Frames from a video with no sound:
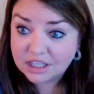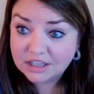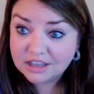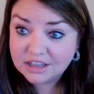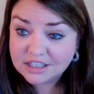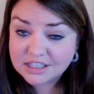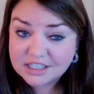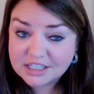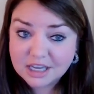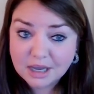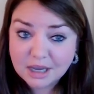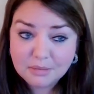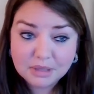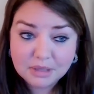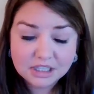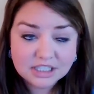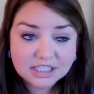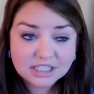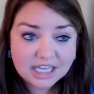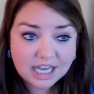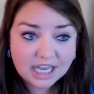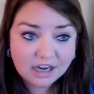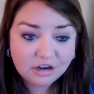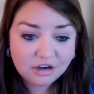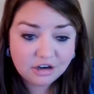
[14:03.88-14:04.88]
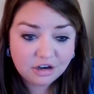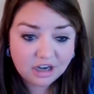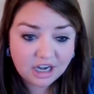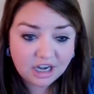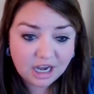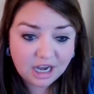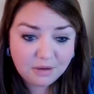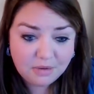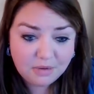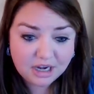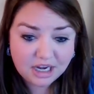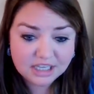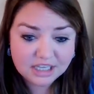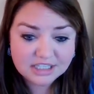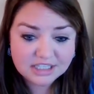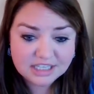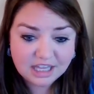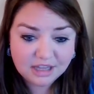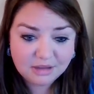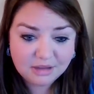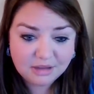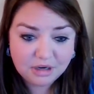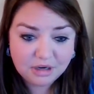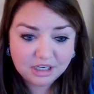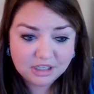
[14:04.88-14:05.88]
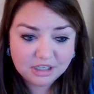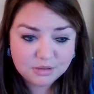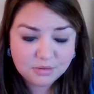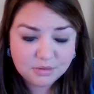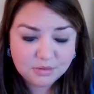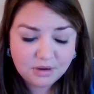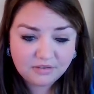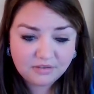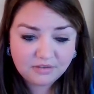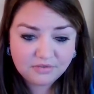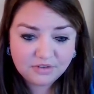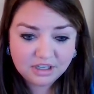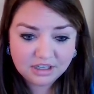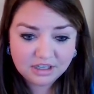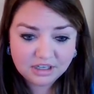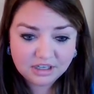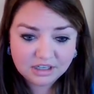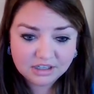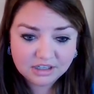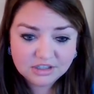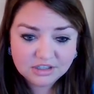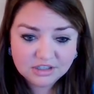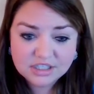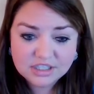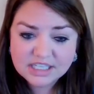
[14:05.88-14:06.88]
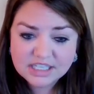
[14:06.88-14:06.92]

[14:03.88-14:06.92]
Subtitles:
this coming Saturday when I celebrate 12 years,